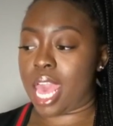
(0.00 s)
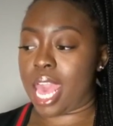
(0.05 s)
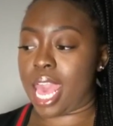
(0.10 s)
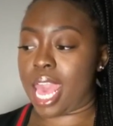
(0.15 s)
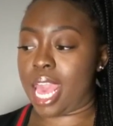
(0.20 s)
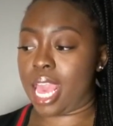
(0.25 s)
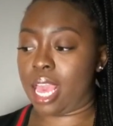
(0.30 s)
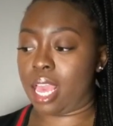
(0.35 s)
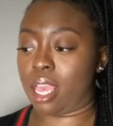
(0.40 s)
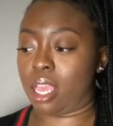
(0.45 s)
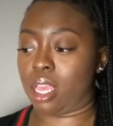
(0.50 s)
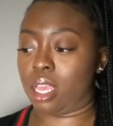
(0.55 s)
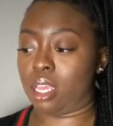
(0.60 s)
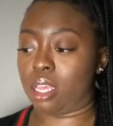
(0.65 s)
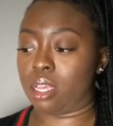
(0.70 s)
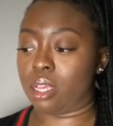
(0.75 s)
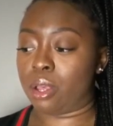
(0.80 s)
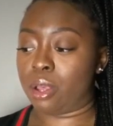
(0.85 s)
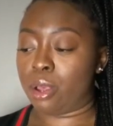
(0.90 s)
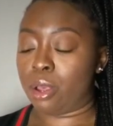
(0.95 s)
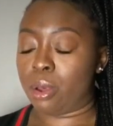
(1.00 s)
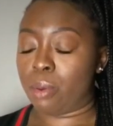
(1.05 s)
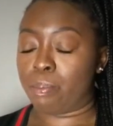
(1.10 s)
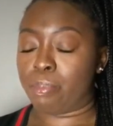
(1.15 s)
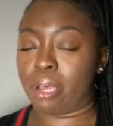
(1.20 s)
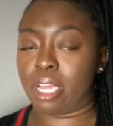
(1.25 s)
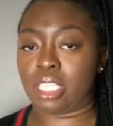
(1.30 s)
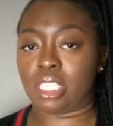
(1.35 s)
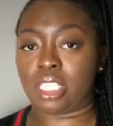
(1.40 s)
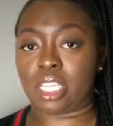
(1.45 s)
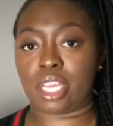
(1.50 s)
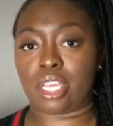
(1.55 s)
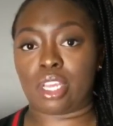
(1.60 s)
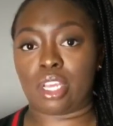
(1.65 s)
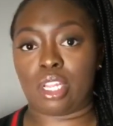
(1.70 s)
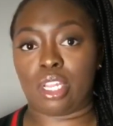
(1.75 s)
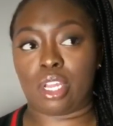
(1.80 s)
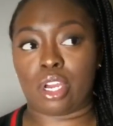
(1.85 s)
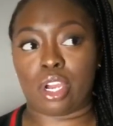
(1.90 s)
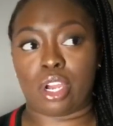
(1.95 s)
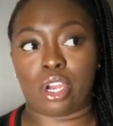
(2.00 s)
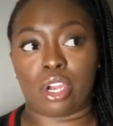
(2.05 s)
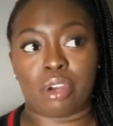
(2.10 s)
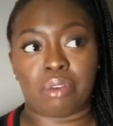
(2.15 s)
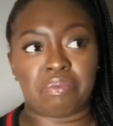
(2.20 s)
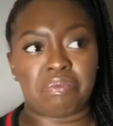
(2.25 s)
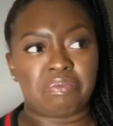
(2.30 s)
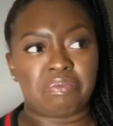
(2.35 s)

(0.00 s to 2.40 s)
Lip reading: a particular